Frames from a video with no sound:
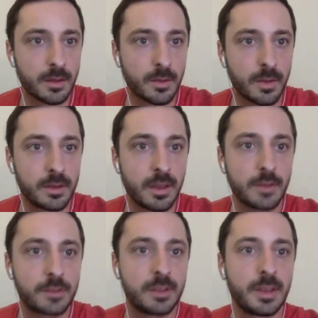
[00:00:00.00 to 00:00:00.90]
All right. I
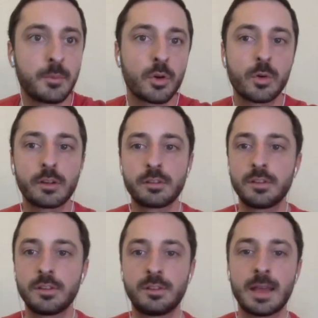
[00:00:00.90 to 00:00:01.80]
don't see any more
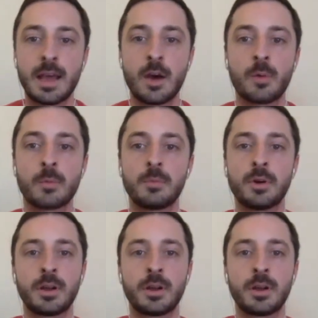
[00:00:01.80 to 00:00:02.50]
questions now,